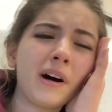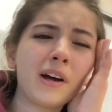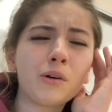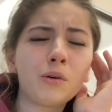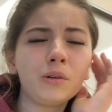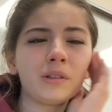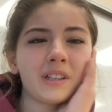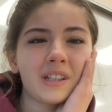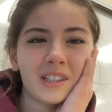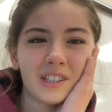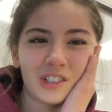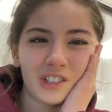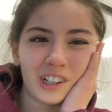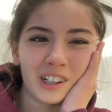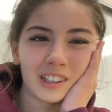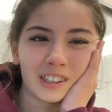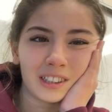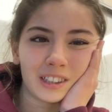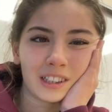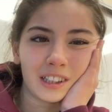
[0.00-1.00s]
all the
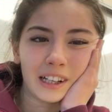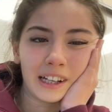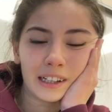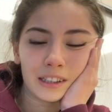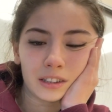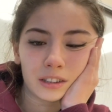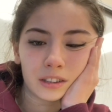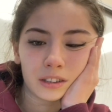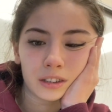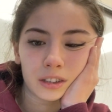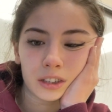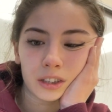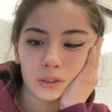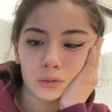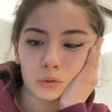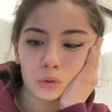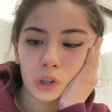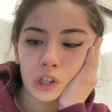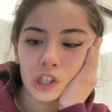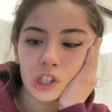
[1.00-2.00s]
struggle and
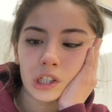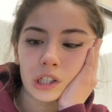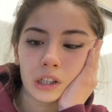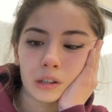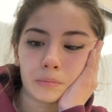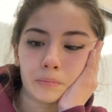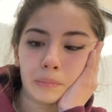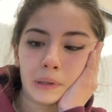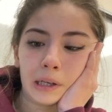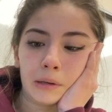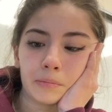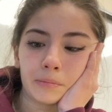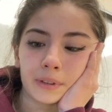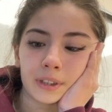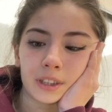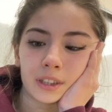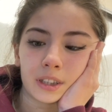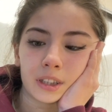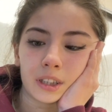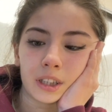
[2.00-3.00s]
watching
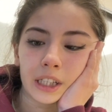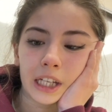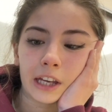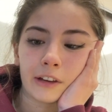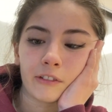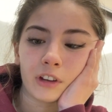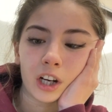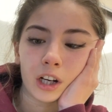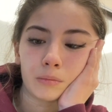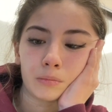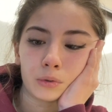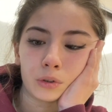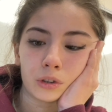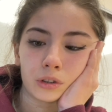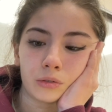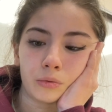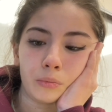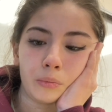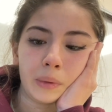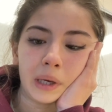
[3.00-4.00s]
people giving up
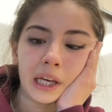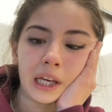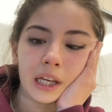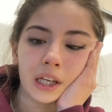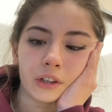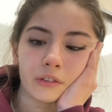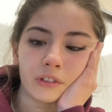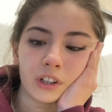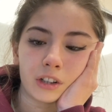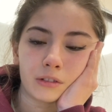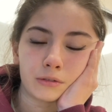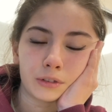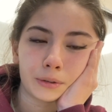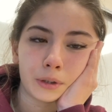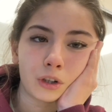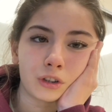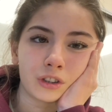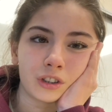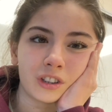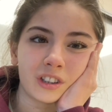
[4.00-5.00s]
on me, giving up
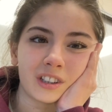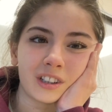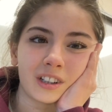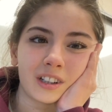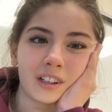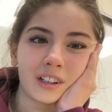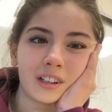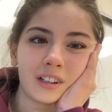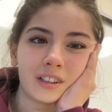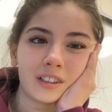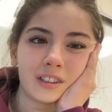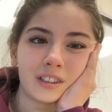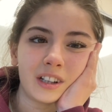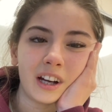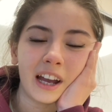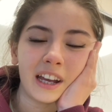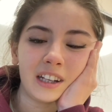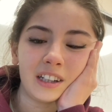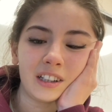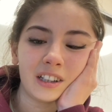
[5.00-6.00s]
on the
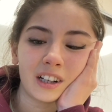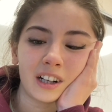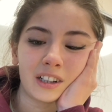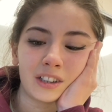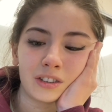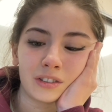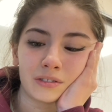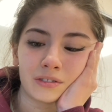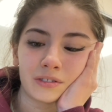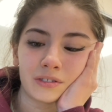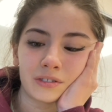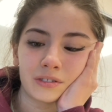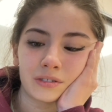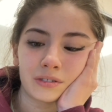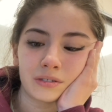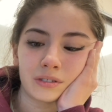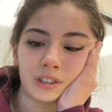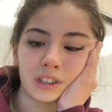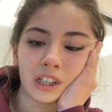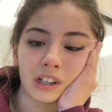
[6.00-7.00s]
idea of
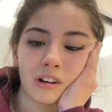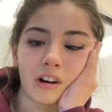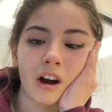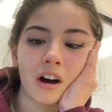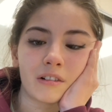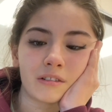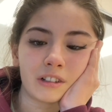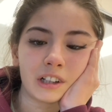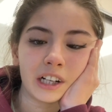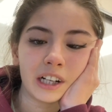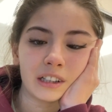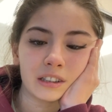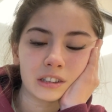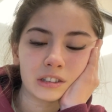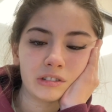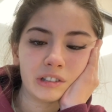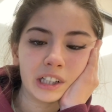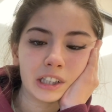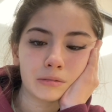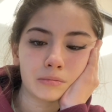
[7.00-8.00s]
recovery and
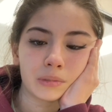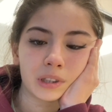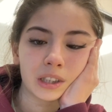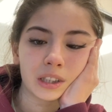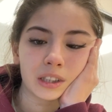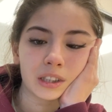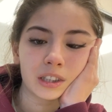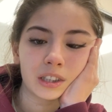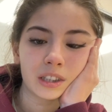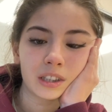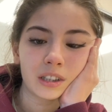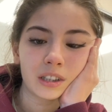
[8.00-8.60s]
treatment